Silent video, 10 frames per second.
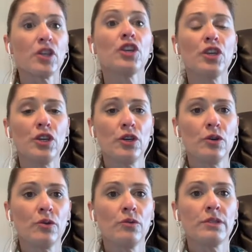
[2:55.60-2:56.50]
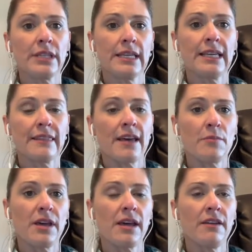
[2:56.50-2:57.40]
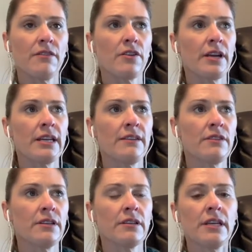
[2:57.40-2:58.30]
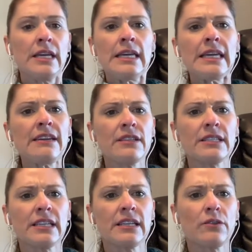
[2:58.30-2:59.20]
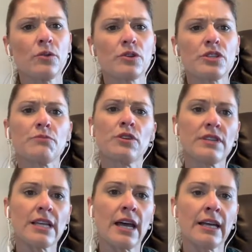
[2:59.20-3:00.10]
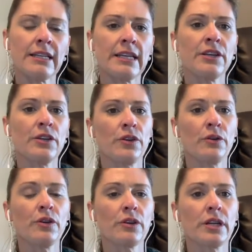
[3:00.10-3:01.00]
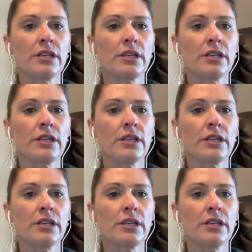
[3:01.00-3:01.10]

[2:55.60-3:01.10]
cue to get that behavior, and even to get a horse to move his hind end, you're going